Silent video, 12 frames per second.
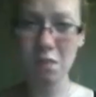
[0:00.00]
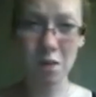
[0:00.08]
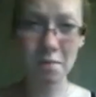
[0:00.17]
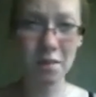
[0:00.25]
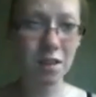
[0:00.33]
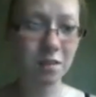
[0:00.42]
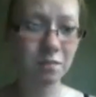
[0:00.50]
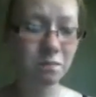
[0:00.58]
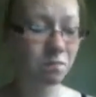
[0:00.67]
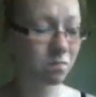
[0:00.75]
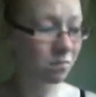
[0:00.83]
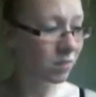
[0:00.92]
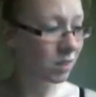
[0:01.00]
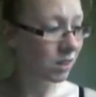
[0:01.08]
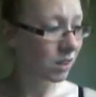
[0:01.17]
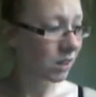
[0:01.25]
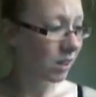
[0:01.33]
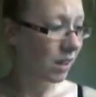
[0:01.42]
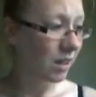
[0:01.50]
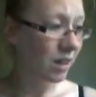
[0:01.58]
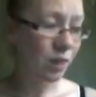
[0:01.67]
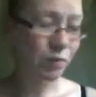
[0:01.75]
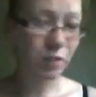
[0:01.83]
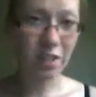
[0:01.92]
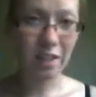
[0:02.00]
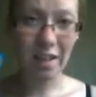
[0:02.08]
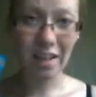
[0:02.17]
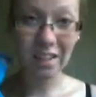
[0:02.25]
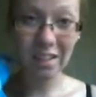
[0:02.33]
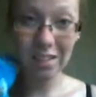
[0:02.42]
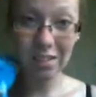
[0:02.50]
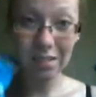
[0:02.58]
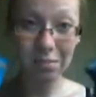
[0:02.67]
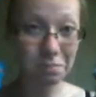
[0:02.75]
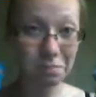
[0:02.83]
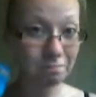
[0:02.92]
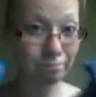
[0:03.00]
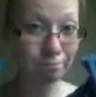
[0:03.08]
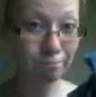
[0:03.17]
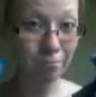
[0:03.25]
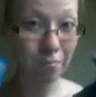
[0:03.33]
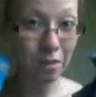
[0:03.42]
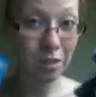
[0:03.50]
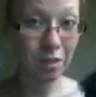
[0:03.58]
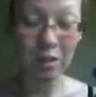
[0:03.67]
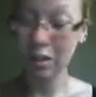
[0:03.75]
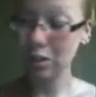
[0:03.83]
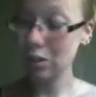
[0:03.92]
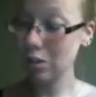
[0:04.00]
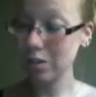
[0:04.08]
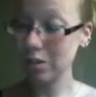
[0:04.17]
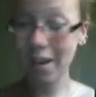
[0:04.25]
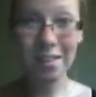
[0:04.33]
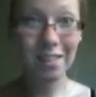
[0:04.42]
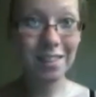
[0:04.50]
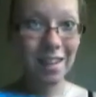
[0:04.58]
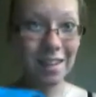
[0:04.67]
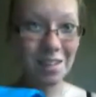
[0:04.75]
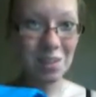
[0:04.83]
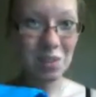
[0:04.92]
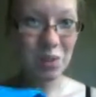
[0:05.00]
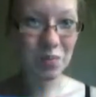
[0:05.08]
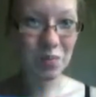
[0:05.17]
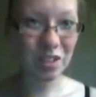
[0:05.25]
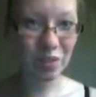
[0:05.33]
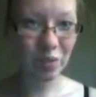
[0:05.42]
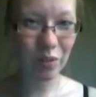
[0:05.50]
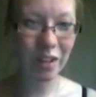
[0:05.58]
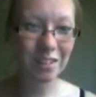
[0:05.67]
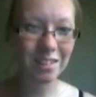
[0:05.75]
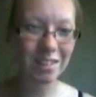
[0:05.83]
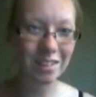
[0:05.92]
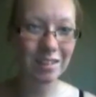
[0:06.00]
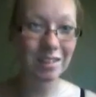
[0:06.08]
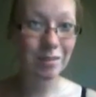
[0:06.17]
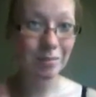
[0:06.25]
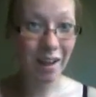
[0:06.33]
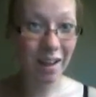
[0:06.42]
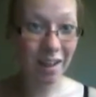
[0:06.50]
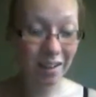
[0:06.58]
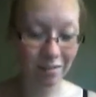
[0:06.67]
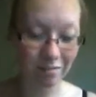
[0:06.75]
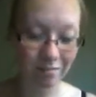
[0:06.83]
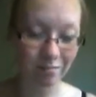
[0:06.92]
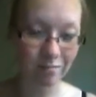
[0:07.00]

Maybe outfit of the day ideas. So yeah, thank you so much for watching. Goodbye.